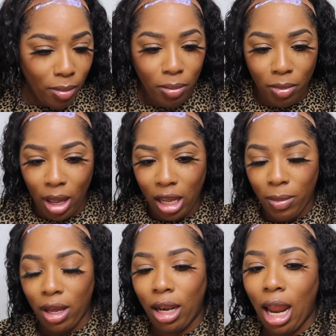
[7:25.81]
make it
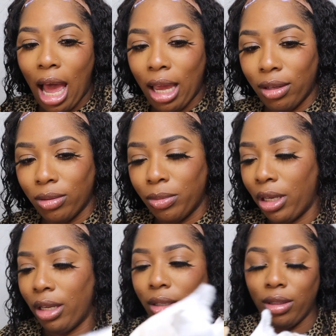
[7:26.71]
be a lot,
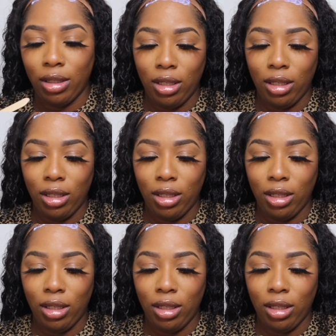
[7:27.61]
but